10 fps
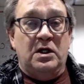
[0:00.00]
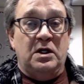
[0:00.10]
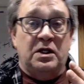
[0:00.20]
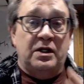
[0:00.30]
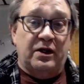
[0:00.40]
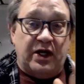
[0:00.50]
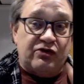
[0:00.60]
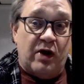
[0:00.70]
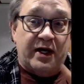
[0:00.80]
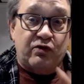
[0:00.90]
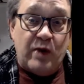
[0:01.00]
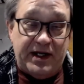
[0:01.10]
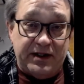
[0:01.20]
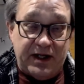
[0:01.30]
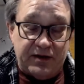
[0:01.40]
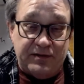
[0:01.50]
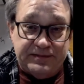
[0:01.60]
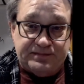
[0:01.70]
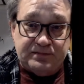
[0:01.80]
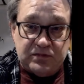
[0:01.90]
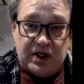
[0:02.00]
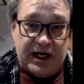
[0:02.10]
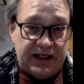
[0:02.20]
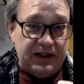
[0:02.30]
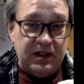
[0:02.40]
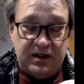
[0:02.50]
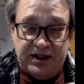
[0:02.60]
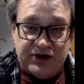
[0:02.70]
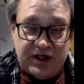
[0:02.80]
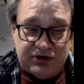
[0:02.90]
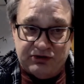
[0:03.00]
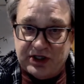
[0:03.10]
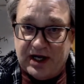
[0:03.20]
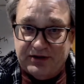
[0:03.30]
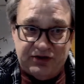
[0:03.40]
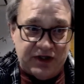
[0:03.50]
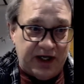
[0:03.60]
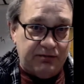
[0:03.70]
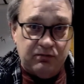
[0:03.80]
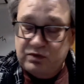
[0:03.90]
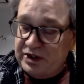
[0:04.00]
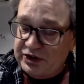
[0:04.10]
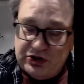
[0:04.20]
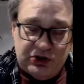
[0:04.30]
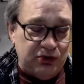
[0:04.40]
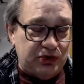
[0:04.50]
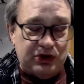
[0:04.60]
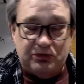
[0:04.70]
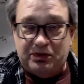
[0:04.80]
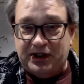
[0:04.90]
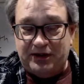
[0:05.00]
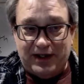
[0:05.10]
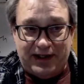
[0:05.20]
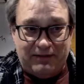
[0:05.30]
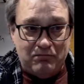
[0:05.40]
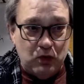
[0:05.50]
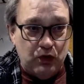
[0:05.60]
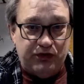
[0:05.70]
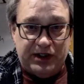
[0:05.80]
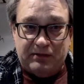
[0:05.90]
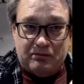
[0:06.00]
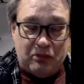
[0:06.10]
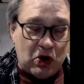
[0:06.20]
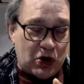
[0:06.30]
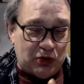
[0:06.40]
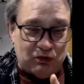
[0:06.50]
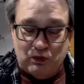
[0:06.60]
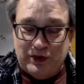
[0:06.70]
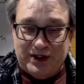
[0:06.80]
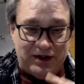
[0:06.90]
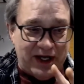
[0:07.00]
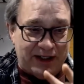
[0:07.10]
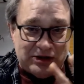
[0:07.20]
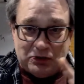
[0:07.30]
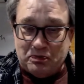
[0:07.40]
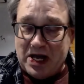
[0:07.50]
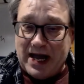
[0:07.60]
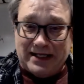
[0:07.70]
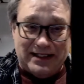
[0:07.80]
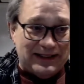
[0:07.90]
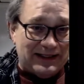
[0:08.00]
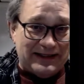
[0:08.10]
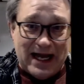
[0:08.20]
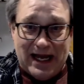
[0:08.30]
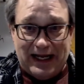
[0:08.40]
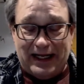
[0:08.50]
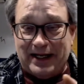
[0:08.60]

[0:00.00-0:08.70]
The electronic regulator. Okay, these guys are solid state. They used to be like moving part relays back in the day.